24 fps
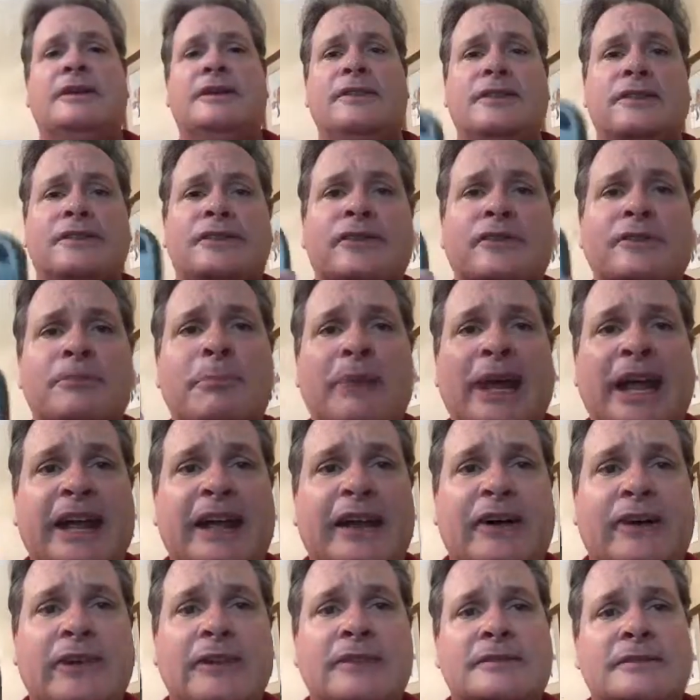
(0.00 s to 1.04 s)
This is
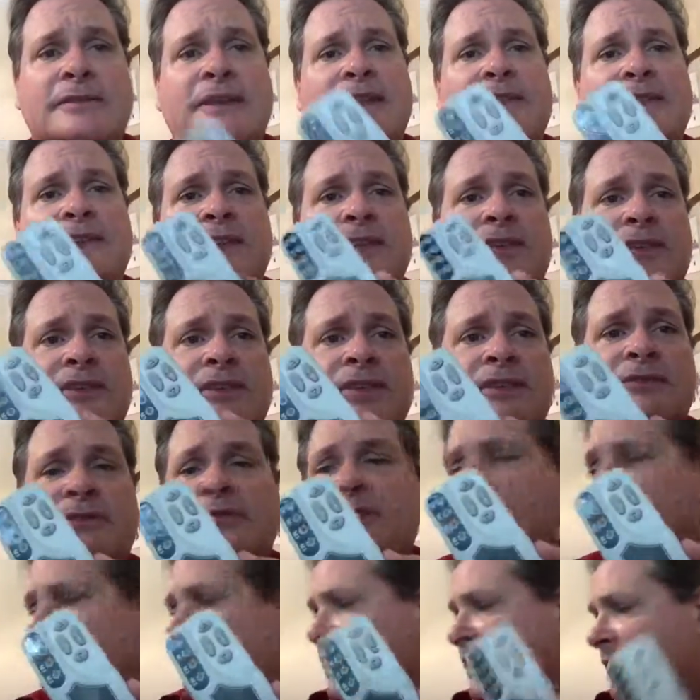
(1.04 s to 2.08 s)
male, and this is the
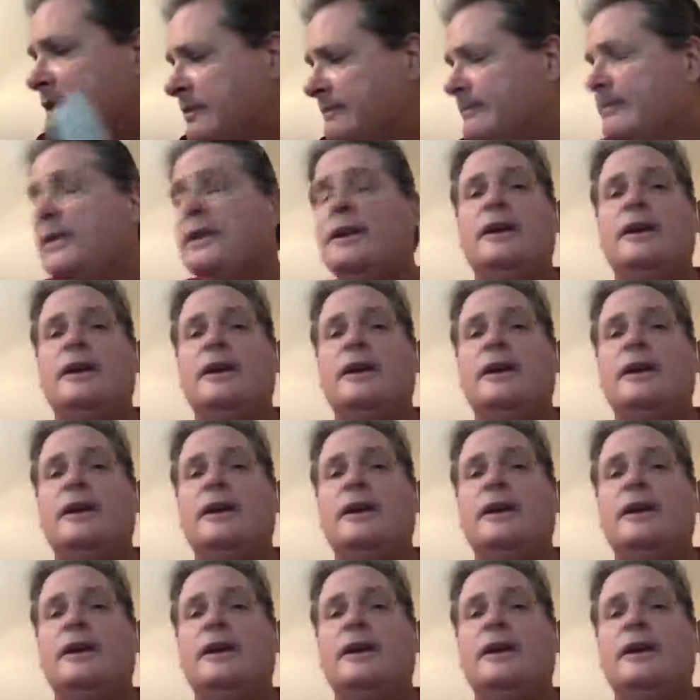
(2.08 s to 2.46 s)
female.